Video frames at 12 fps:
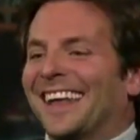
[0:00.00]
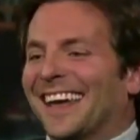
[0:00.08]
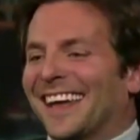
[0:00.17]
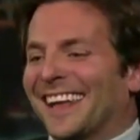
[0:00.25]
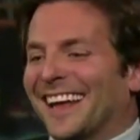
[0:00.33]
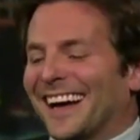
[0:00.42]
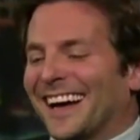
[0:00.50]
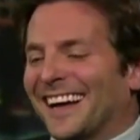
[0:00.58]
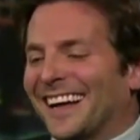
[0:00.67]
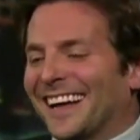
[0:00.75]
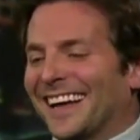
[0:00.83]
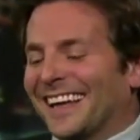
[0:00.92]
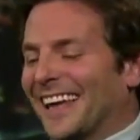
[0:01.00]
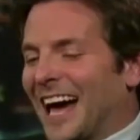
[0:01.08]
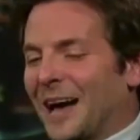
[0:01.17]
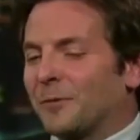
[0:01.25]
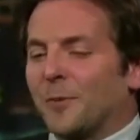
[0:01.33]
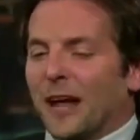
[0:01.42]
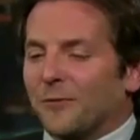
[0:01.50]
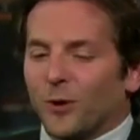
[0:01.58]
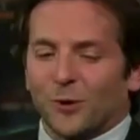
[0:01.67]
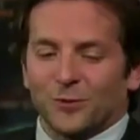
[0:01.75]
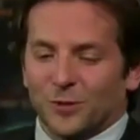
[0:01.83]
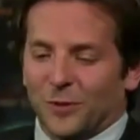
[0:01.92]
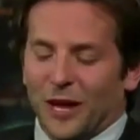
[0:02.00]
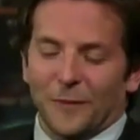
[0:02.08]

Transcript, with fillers: and, then. Uh, yeah, I mean, but I've worked with some.